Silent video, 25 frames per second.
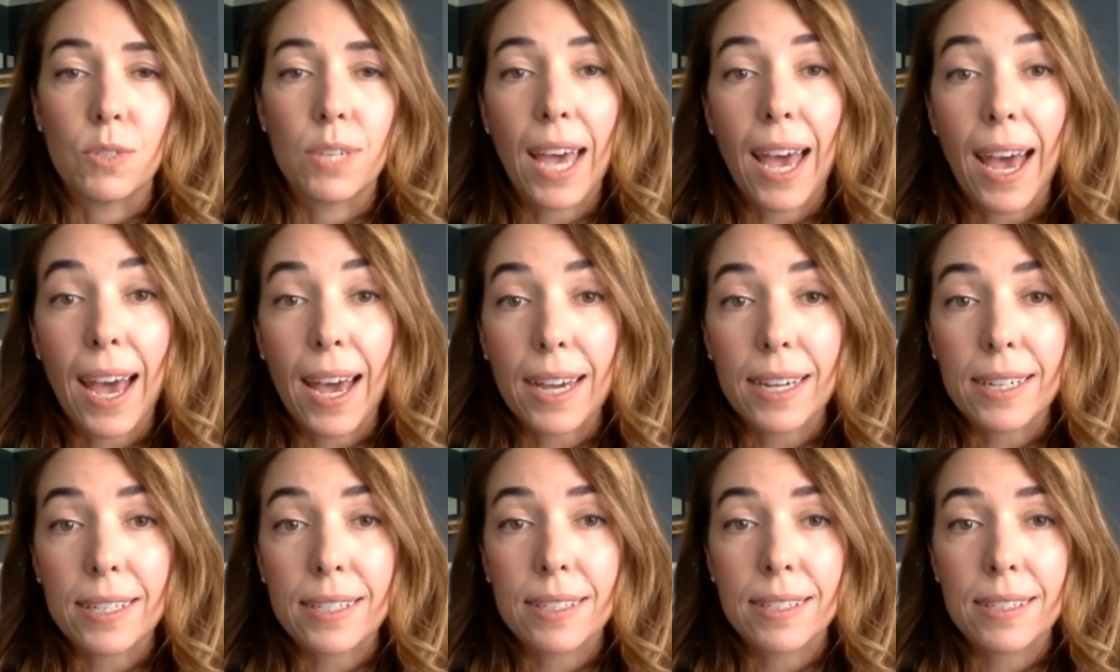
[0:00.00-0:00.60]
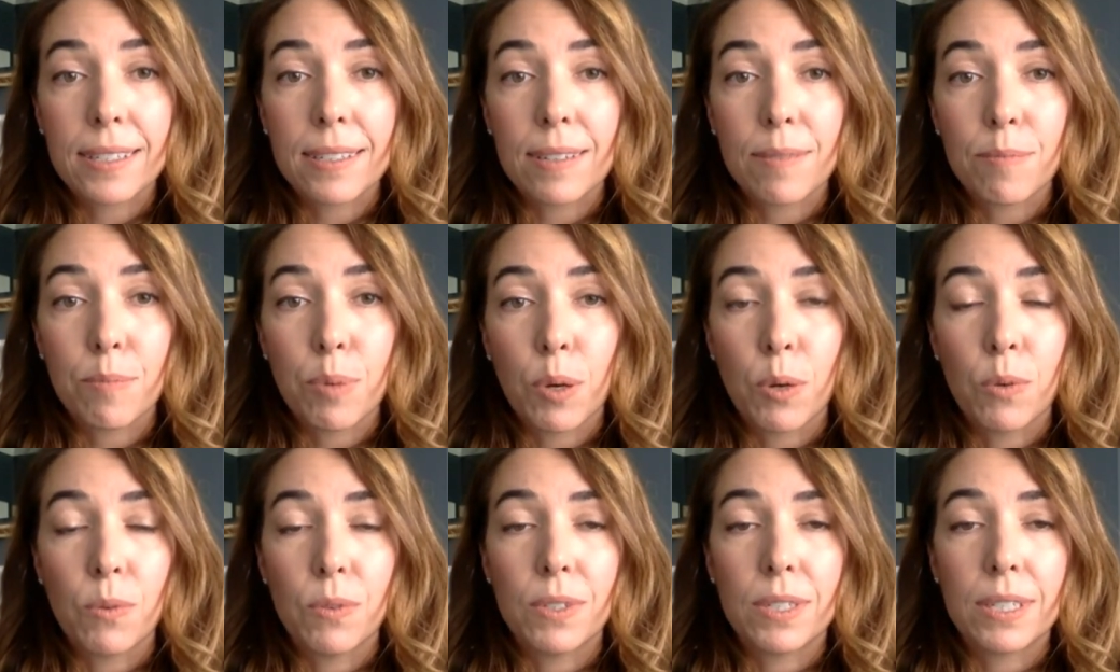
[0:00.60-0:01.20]
tax
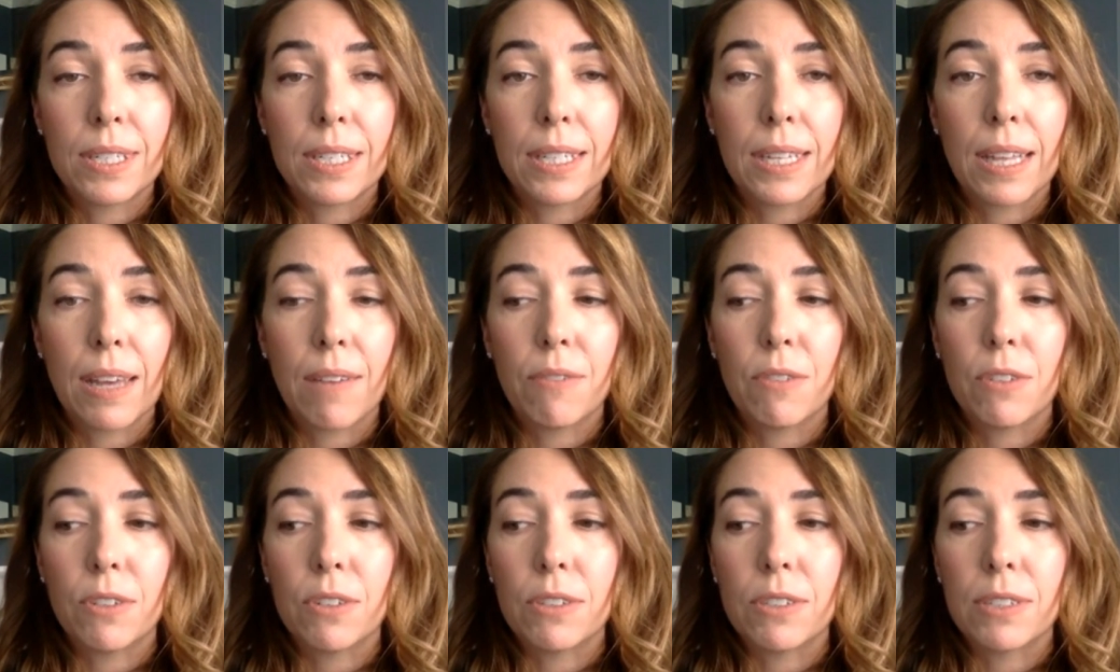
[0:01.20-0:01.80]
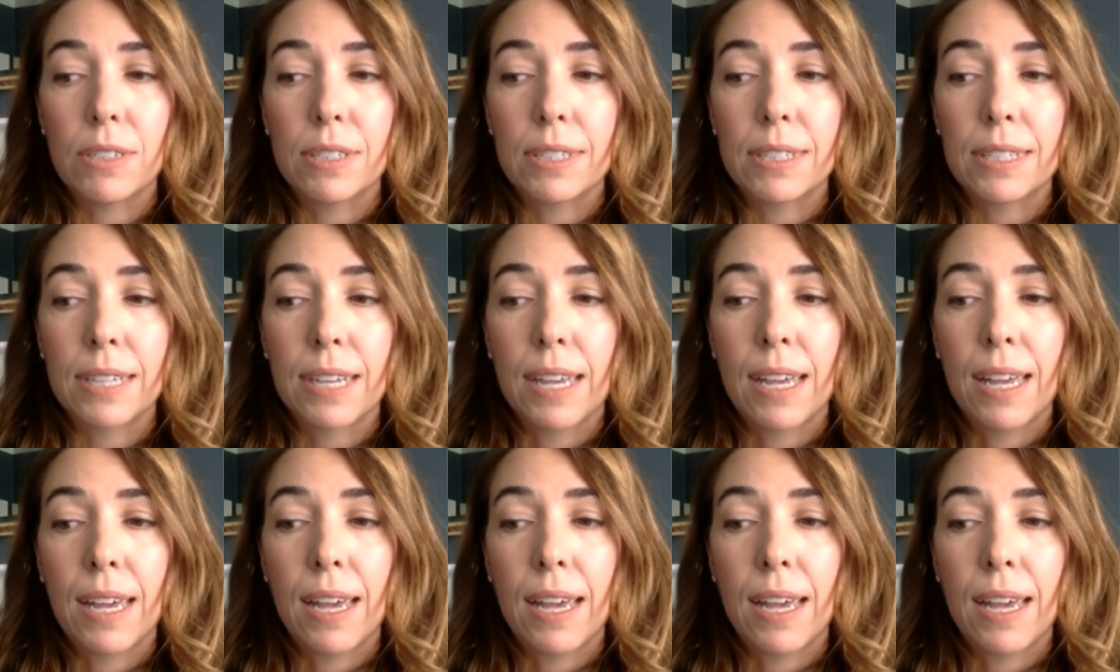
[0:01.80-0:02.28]
potency levels?